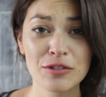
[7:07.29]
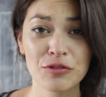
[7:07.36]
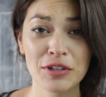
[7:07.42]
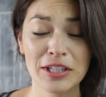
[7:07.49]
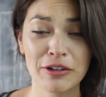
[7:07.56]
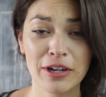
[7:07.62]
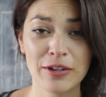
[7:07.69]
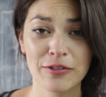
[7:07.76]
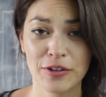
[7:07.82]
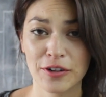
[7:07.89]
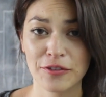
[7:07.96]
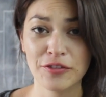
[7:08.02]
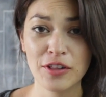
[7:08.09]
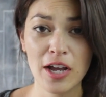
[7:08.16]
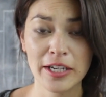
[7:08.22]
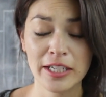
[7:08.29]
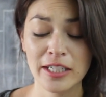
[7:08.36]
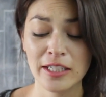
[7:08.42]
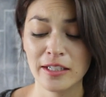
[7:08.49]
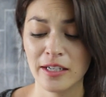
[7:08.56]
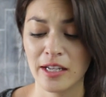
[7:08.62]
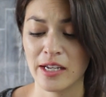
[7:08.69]
It's really great for
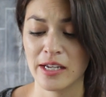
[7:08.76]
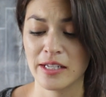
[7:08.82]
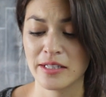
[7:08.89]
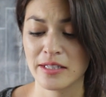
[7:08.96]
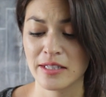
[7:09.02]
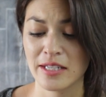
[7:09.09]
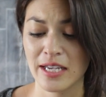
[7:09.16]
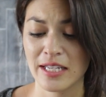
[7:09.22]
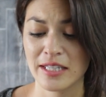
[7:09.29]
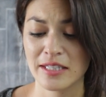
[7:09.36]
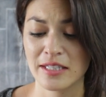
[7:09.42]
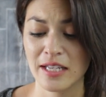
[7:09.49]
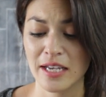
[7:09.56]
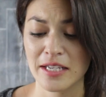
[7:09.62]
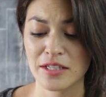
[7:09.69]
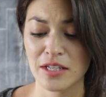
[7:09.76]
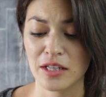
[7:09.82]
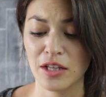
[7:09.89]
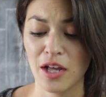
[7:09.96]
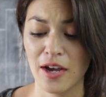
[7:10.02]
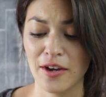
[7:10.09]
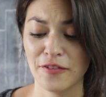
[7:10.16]
vlogging and it does a
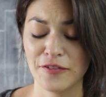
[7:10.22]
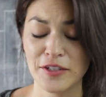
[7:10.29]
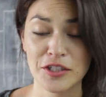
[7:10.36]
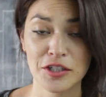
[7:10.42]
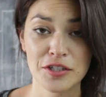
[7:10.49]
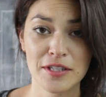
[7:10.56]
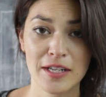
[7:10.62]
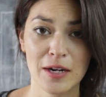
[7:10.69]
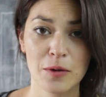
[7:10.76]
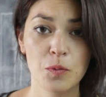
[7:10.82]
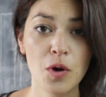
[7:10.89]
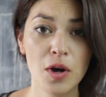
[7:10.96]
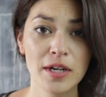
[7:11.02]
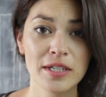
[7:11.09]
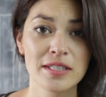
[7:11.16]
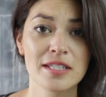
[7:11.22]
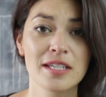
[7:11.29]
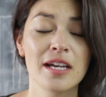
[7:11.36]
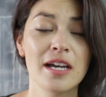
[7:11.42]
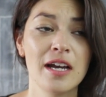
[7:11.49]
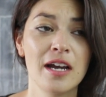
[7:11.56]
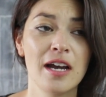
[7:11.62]
lot of features that I want.